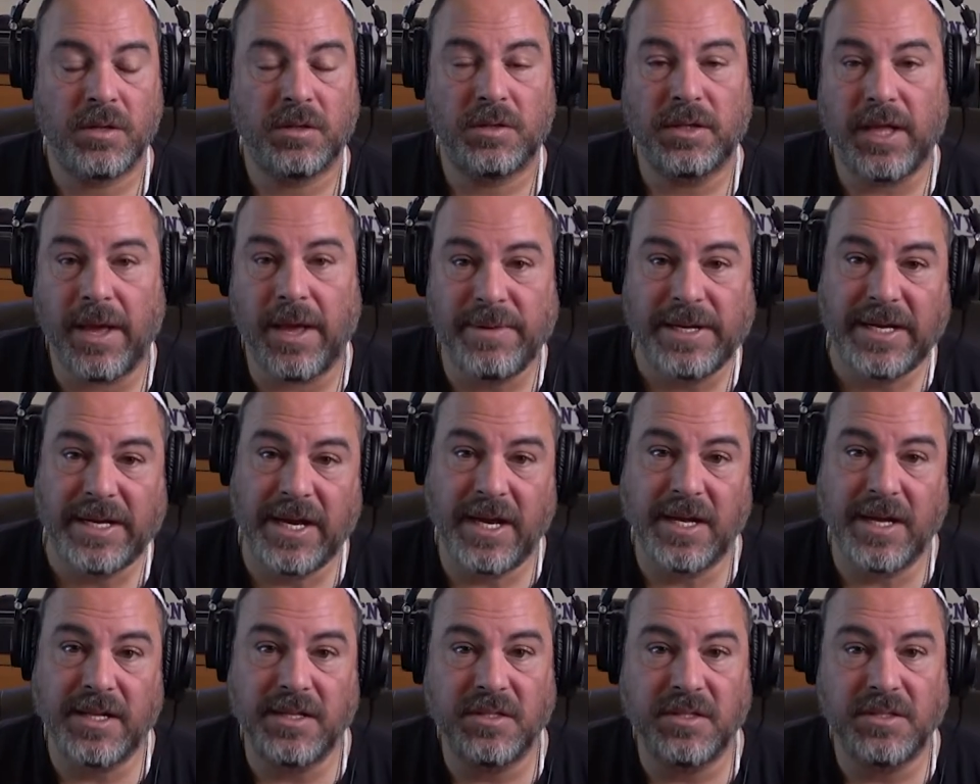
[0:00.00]

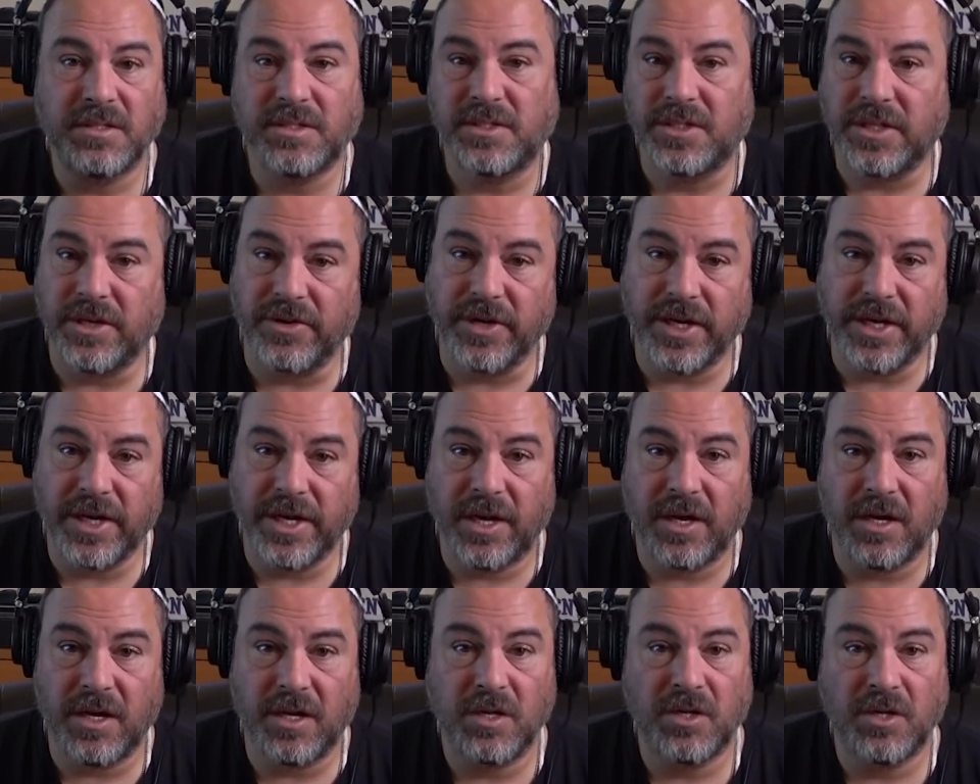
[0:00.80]
Lebanon,
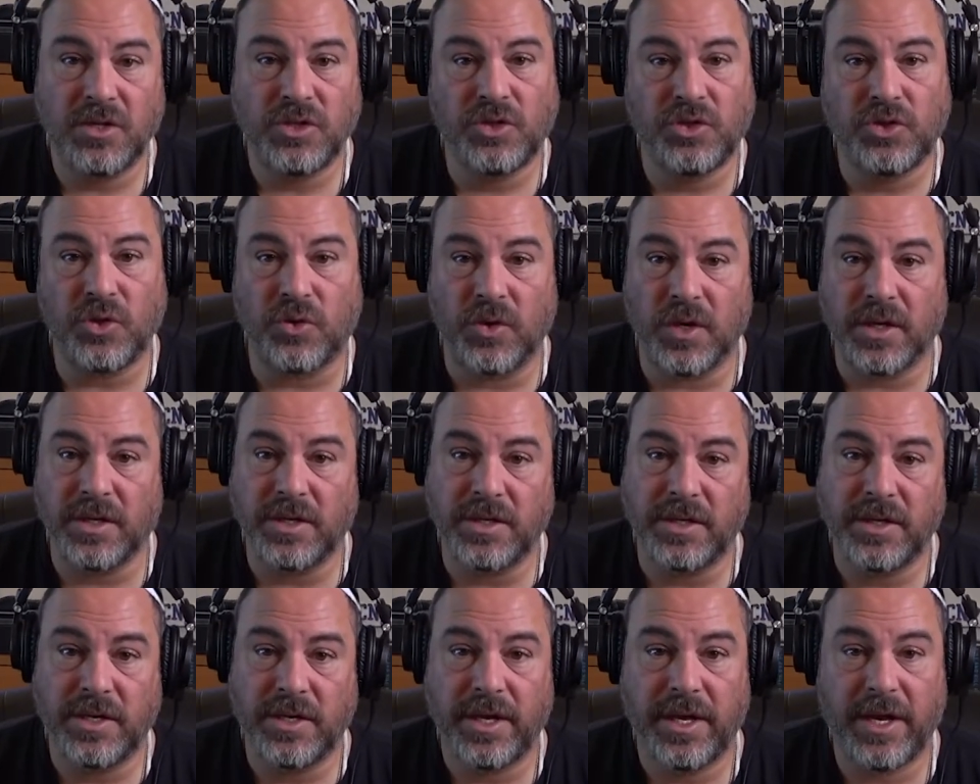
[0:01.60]
Syria,
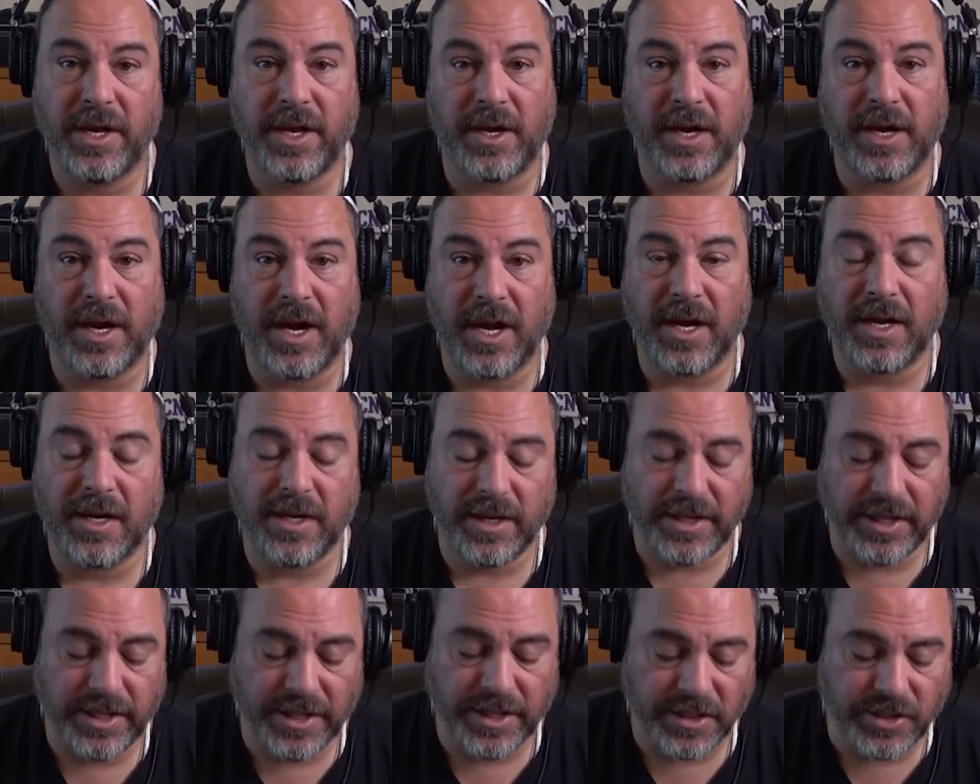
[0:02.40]
Jordan,
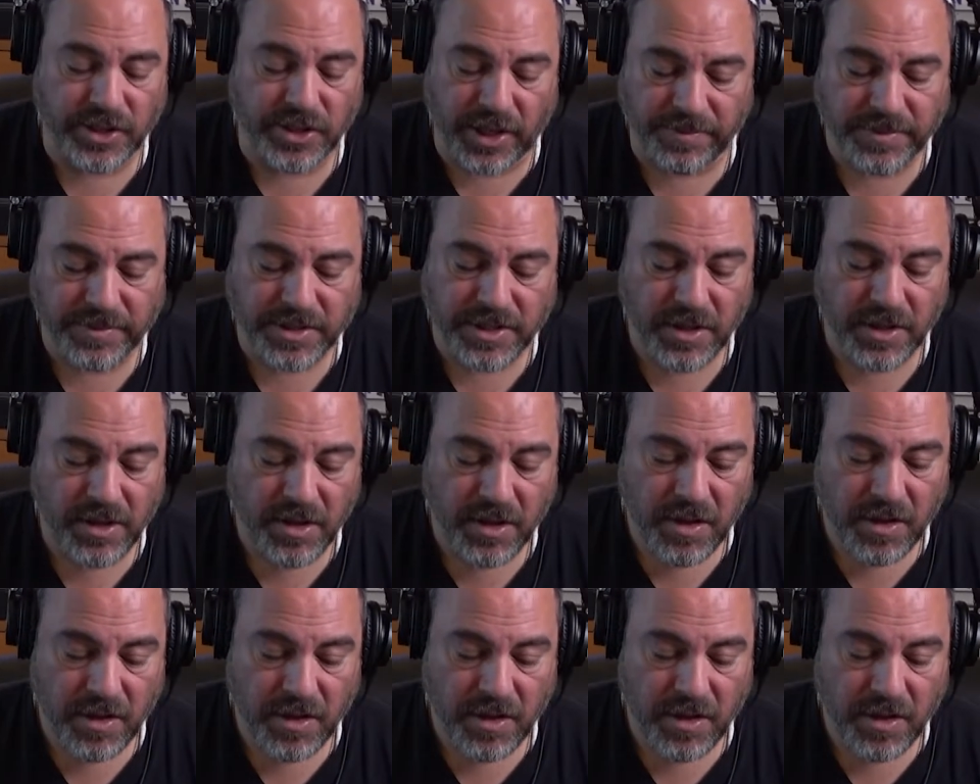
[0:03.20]
Iraq, Egypt,